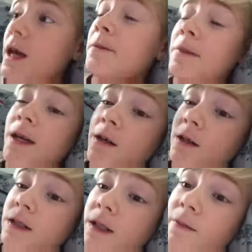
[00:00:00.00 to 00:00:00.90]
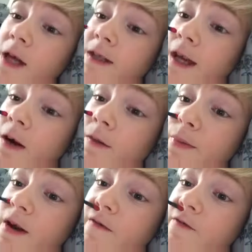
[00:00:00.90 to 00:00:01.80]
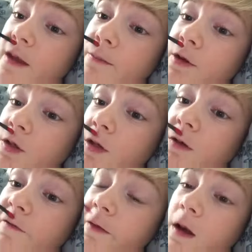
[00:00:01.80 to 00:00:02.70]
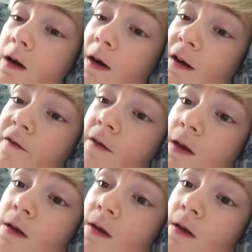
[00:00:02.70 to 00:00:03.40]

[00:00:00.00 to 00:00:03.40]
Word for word: it may not seem like they hurt, but if they push on you for long enough,